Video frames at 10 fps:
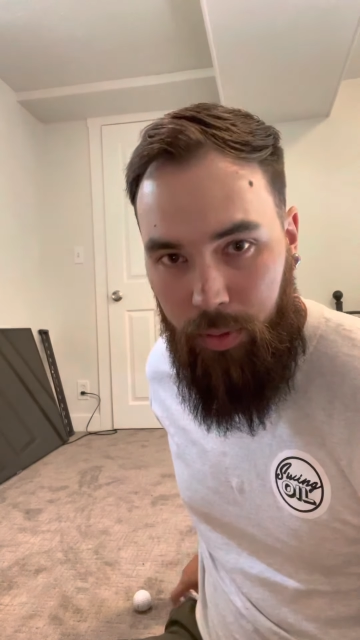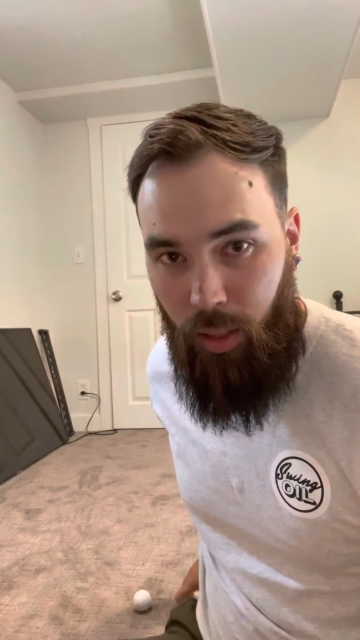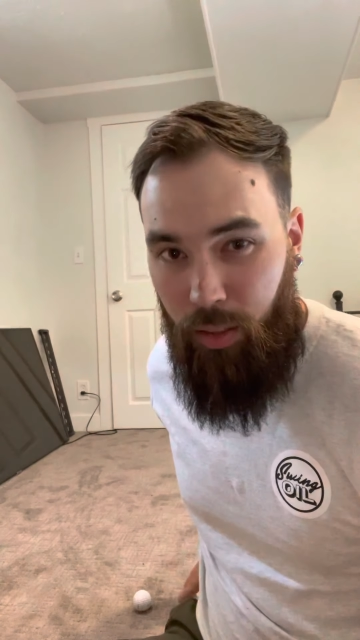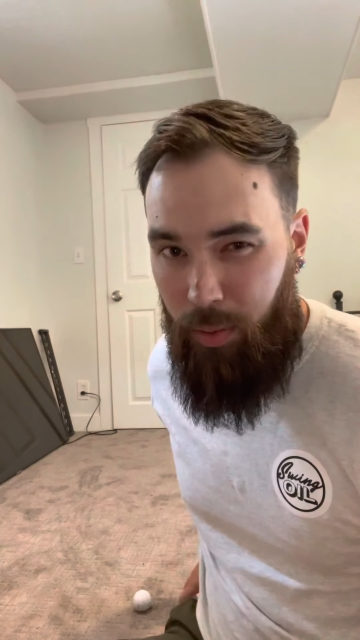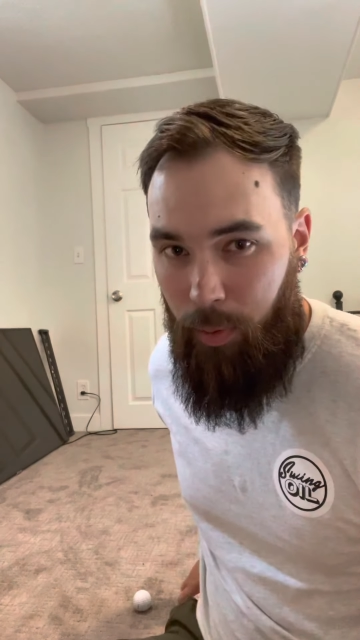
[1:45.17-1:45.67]

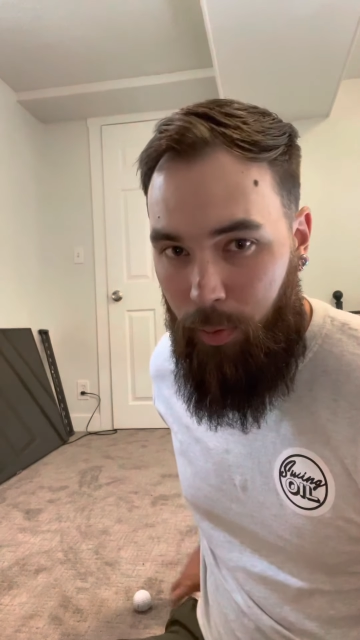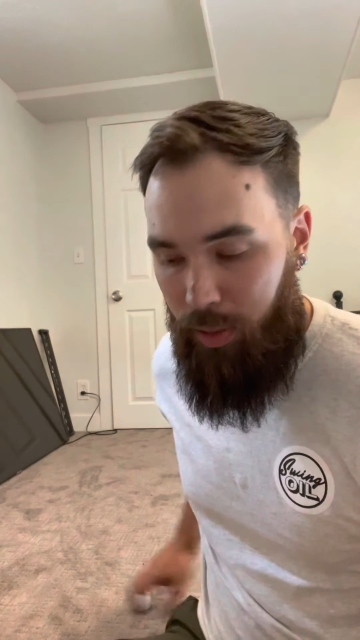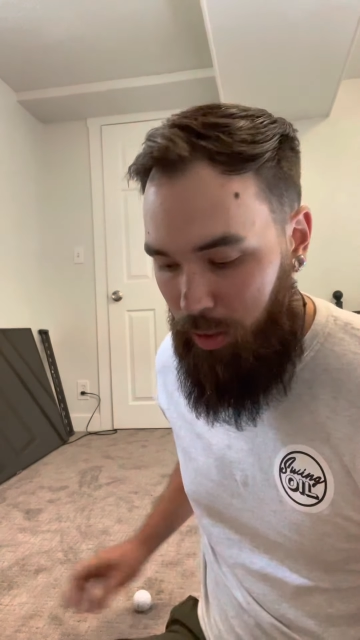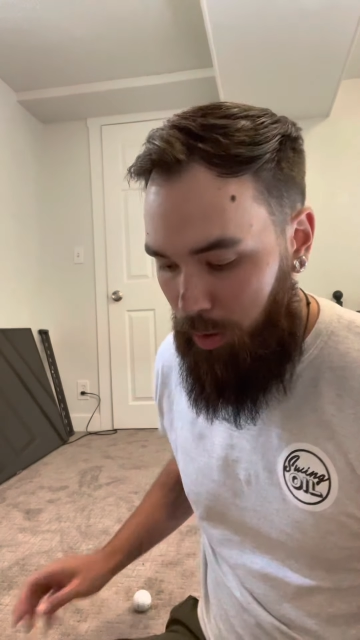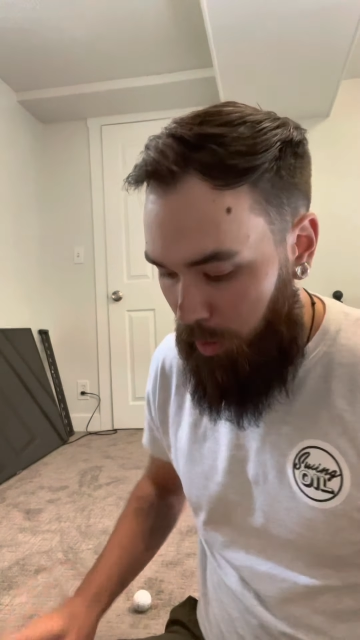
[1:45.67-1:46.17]
all of them are
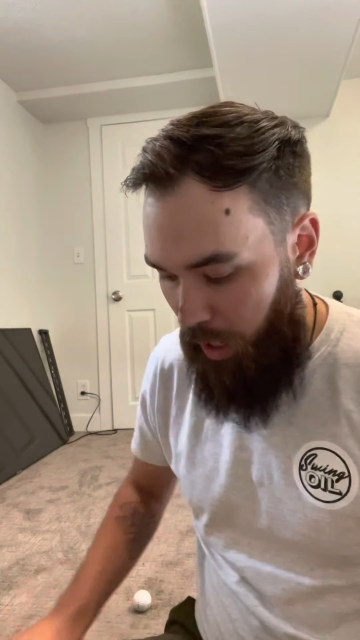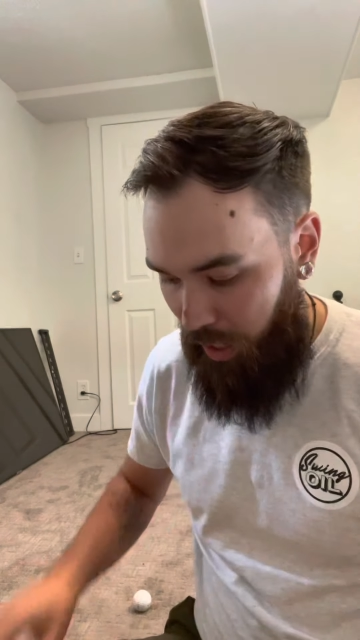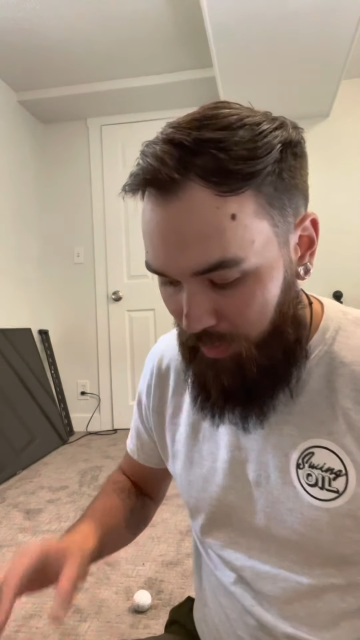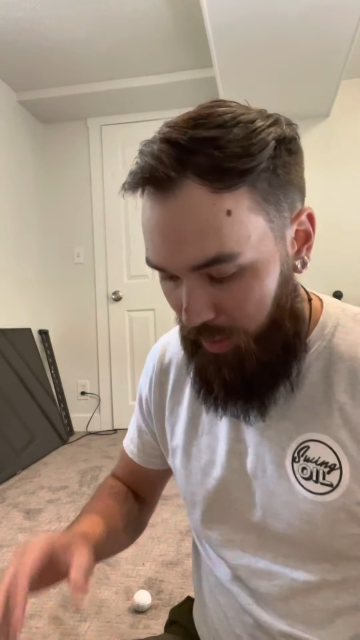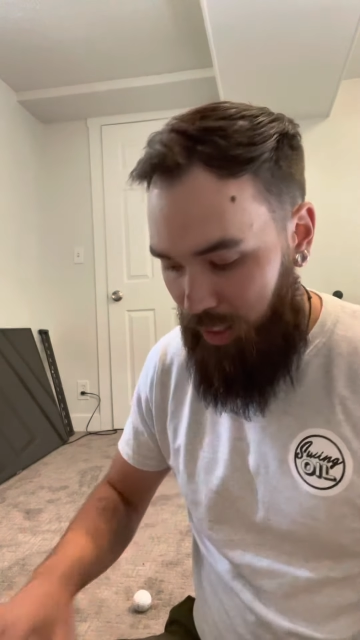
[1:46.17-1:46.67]
always newer. I
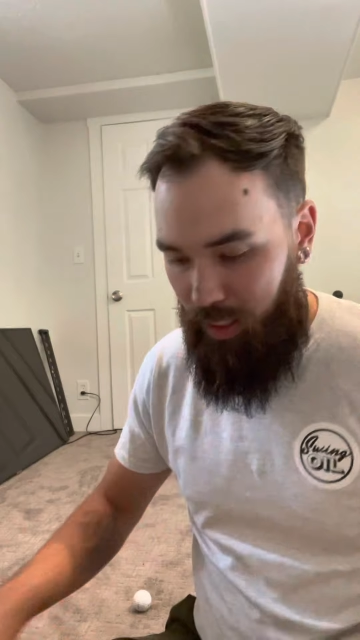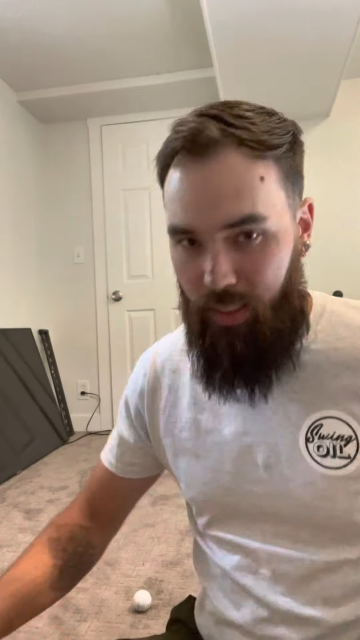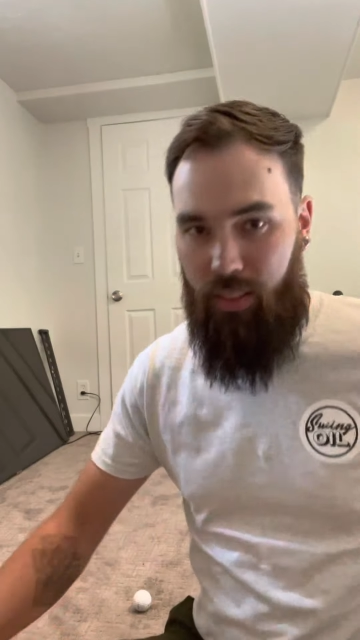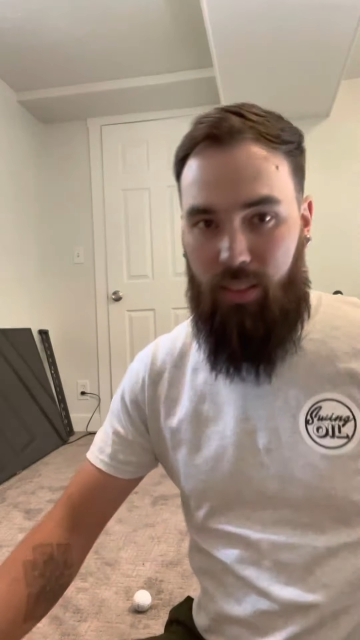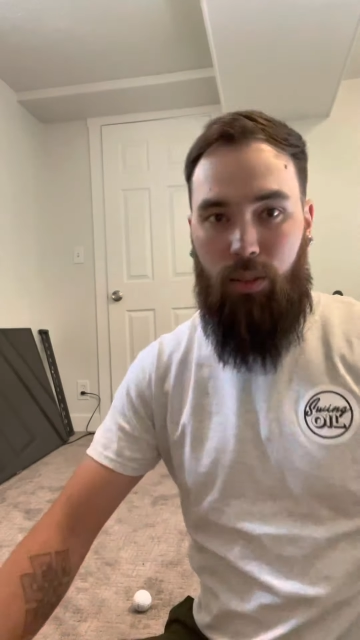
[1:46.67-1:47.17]
haven't hit any
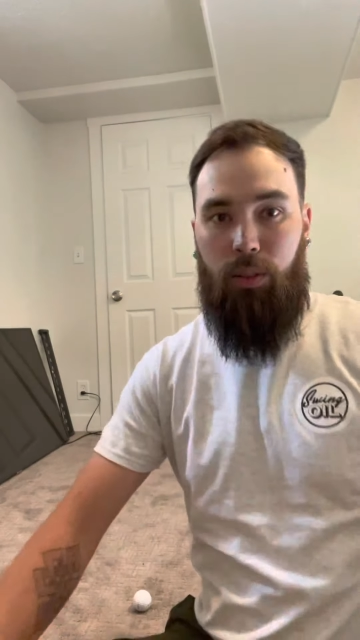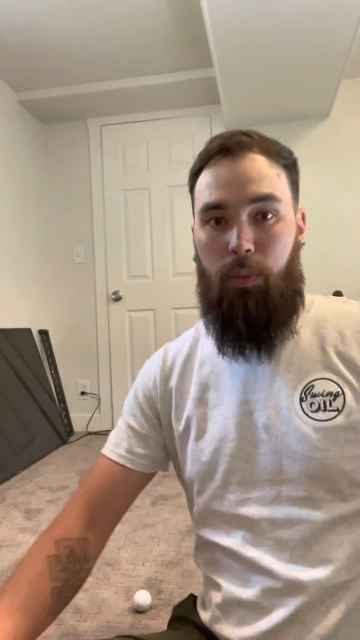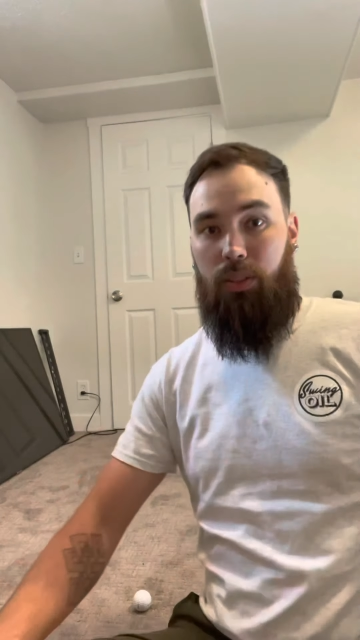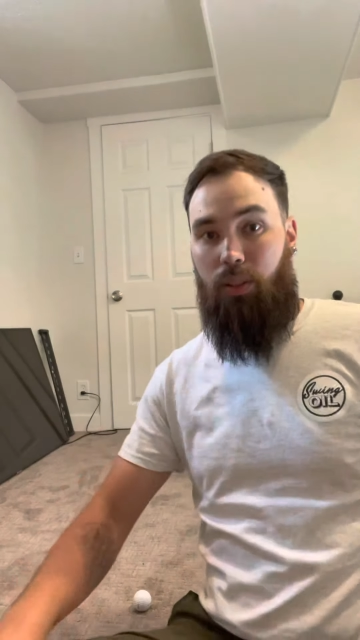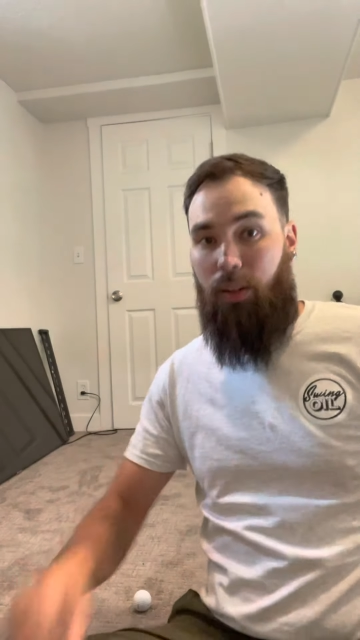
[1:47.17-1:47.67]
of these older
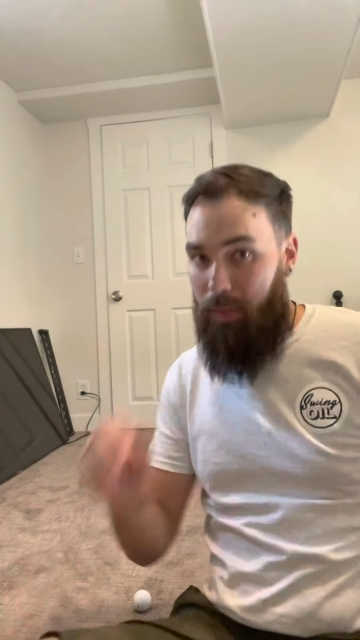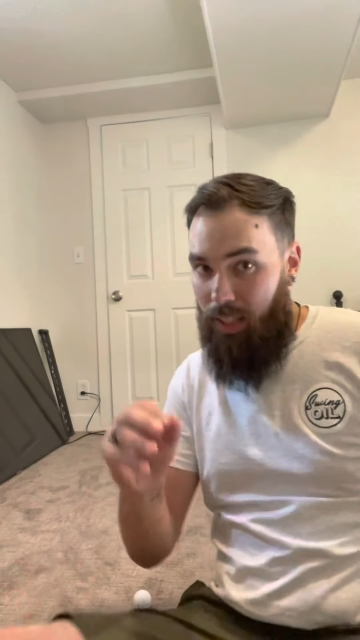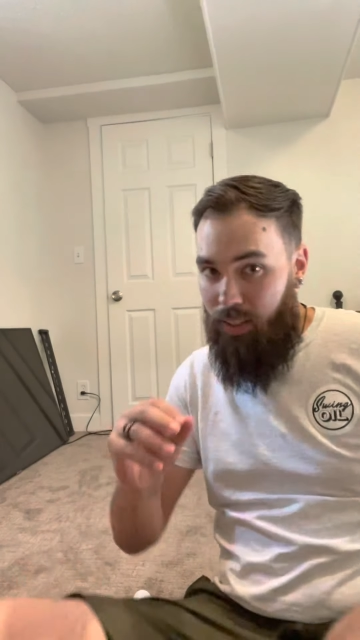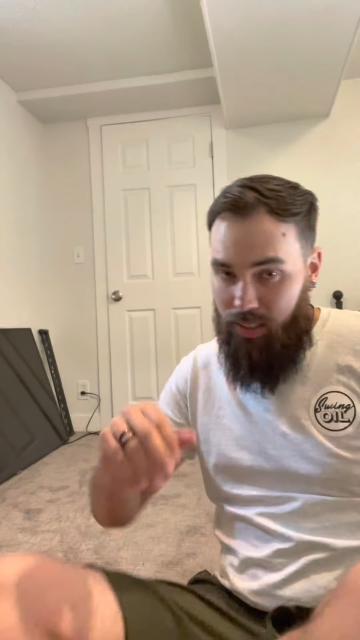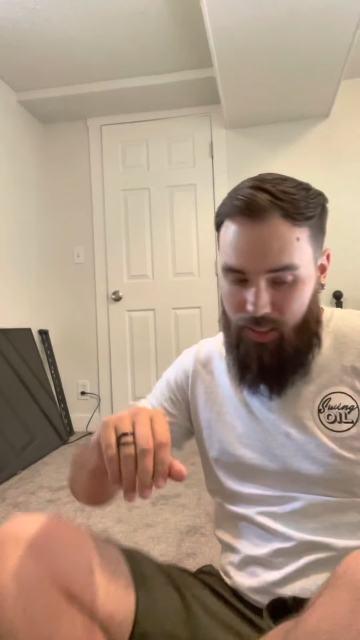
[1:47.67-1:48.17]
ones, so I'm
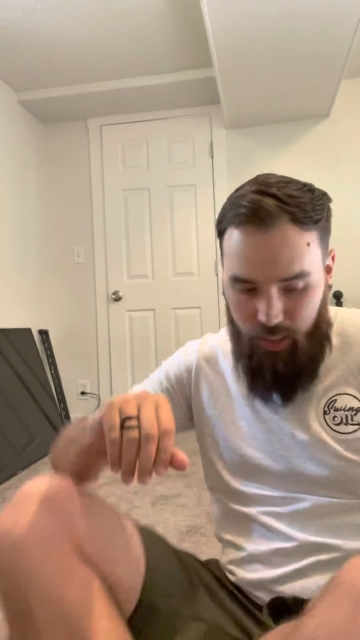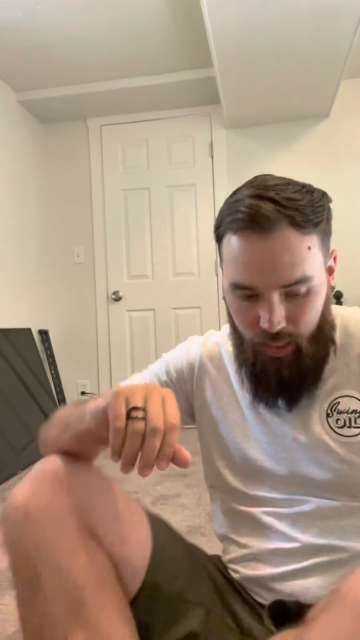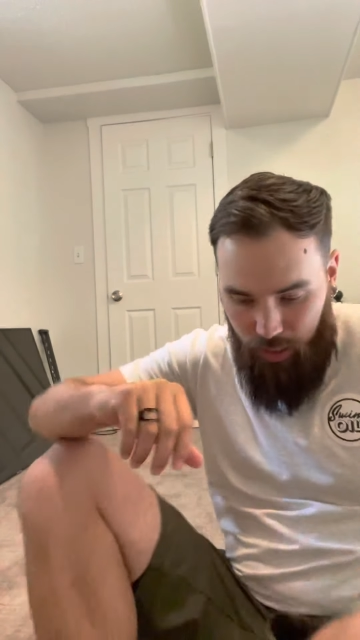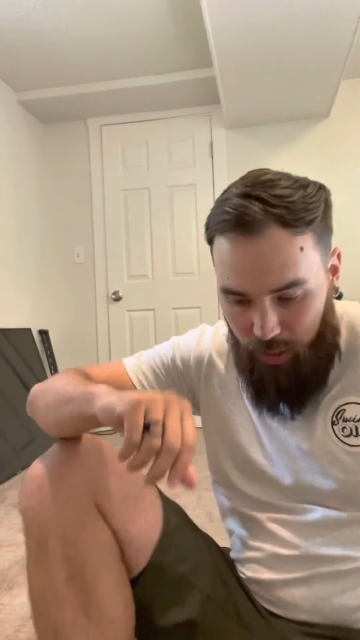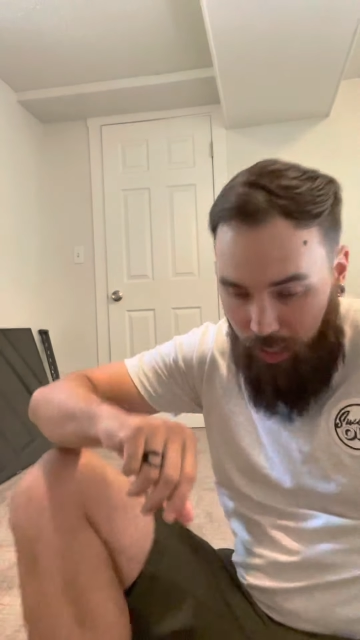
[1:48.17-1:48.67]
curious to
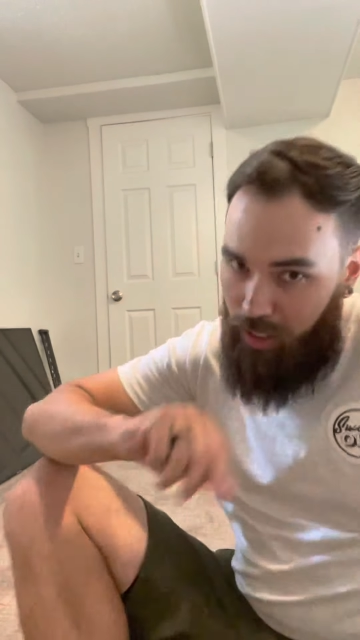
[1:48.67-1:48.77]
see,